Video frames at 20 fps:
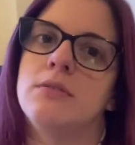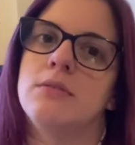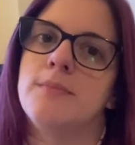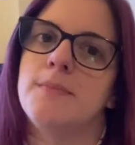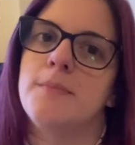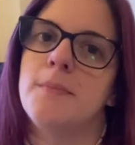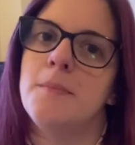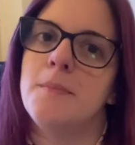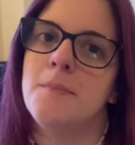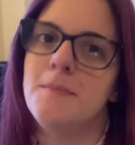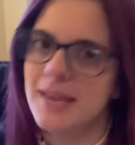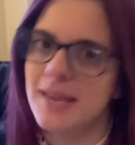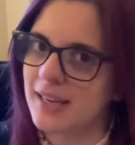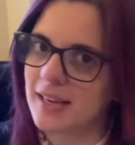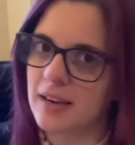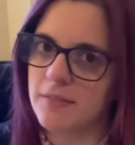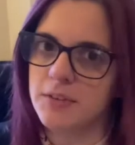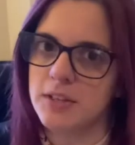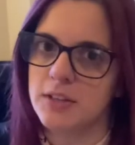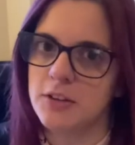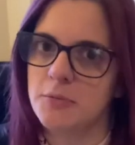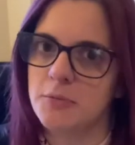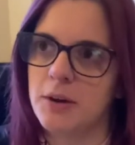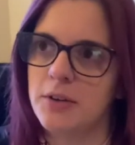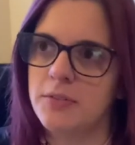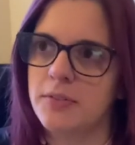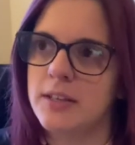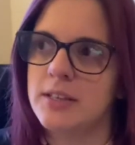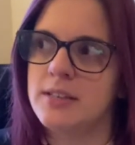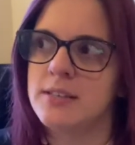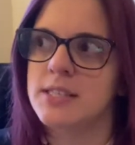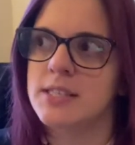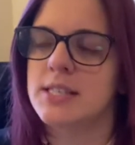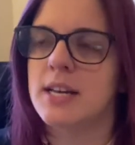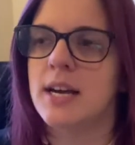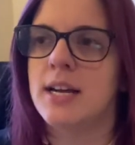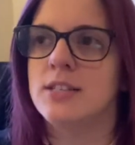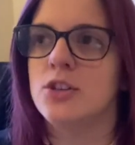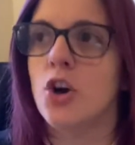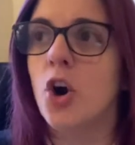make a video about this,
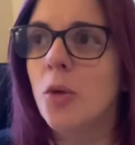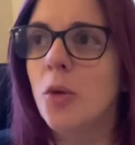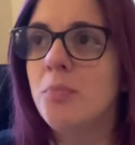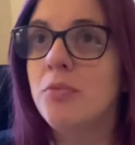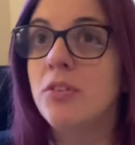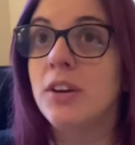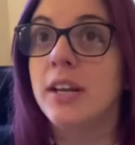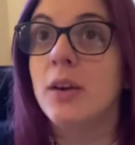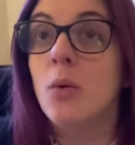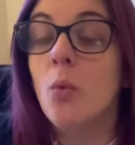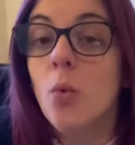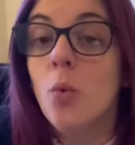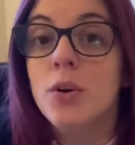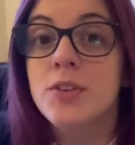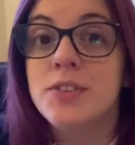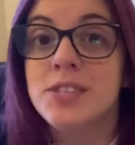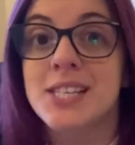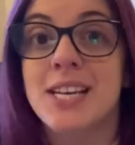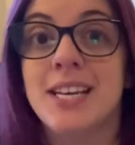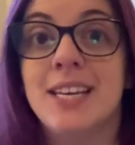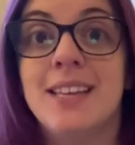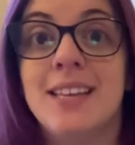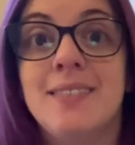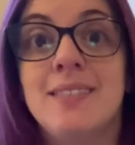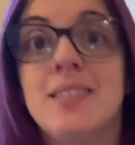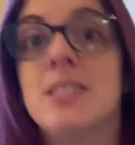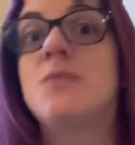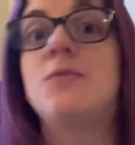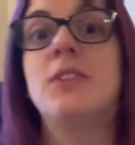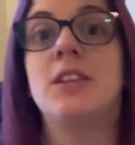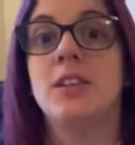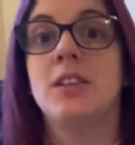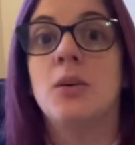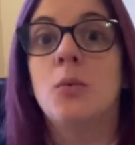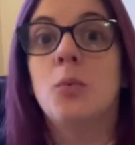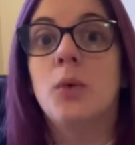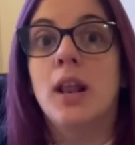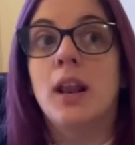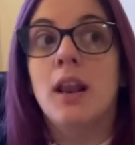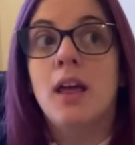and hopefully one day this video
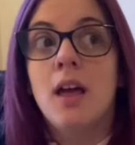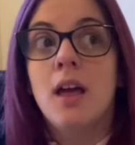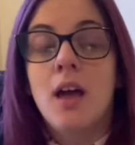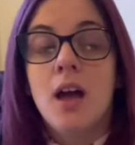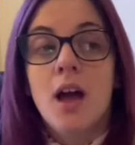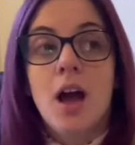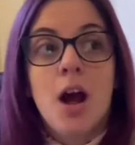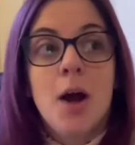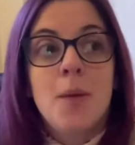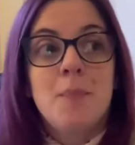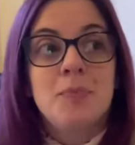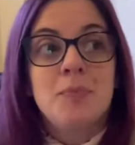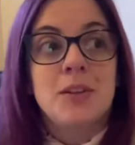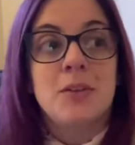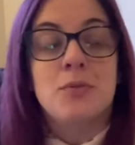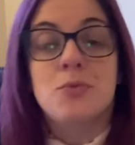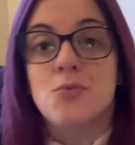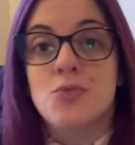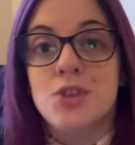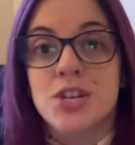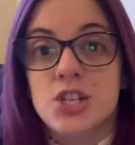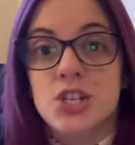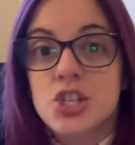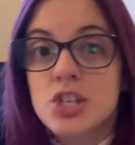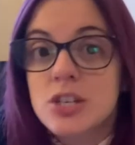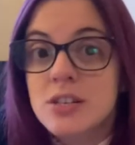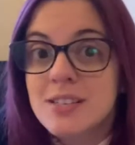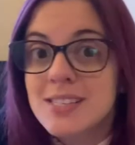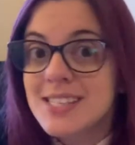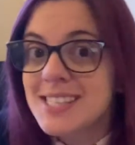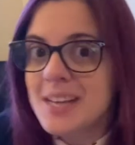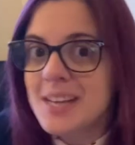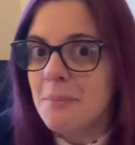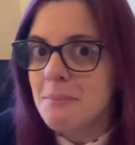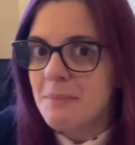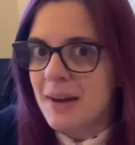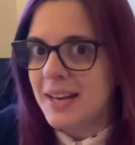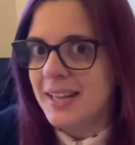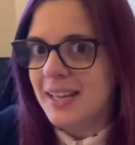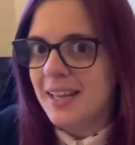will reach
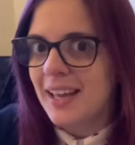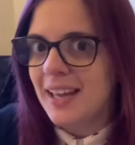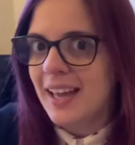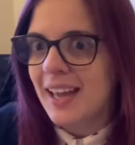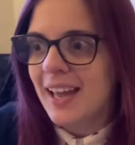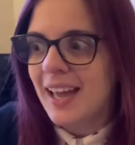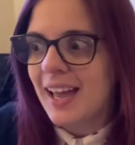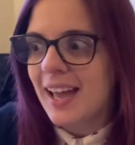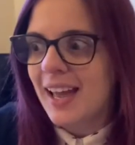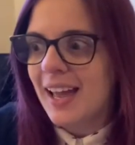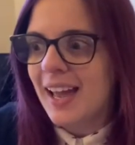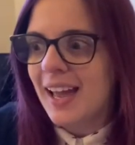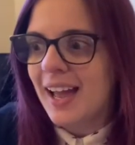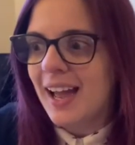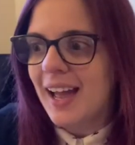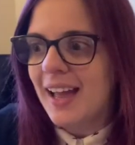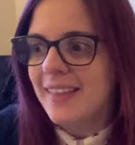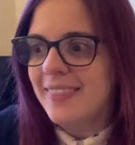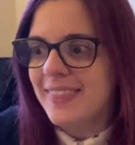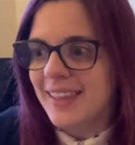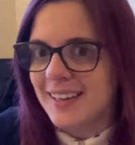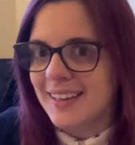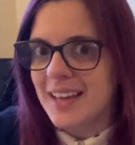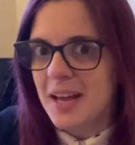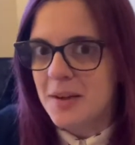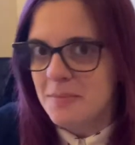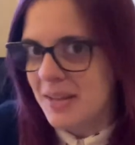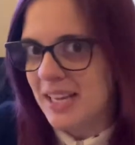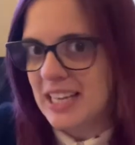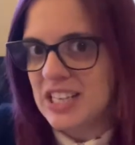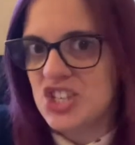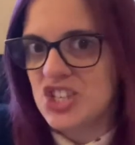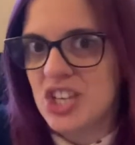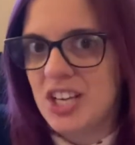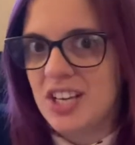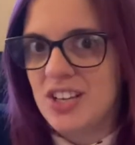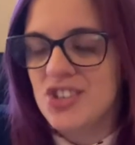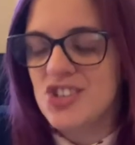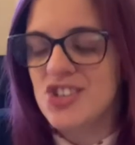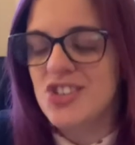somebody that can make a
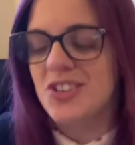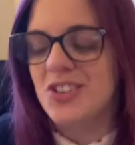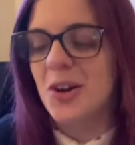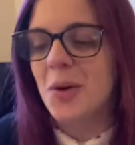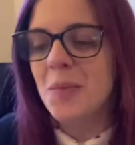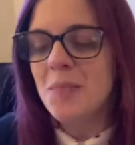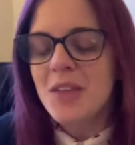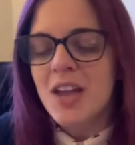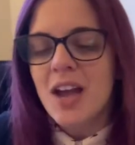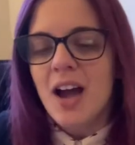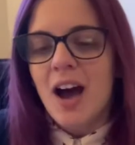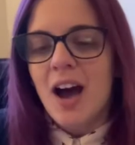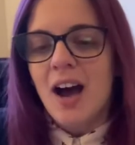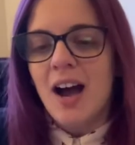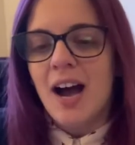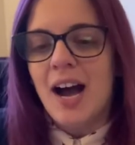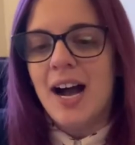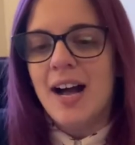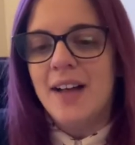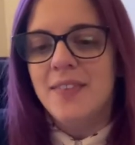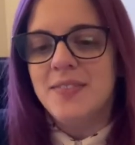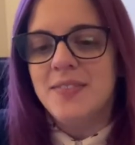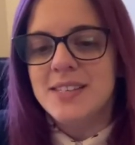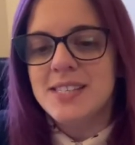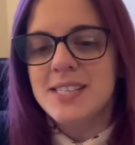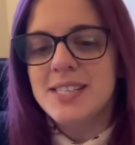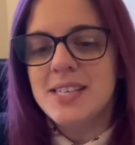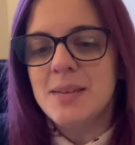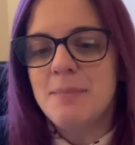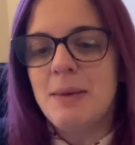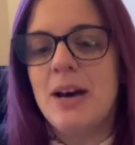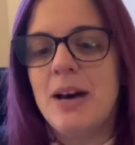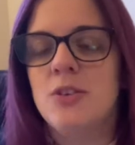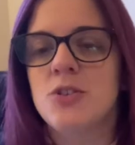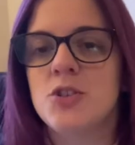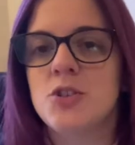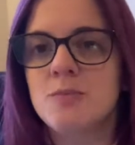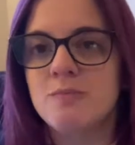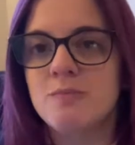change, you know? And this is about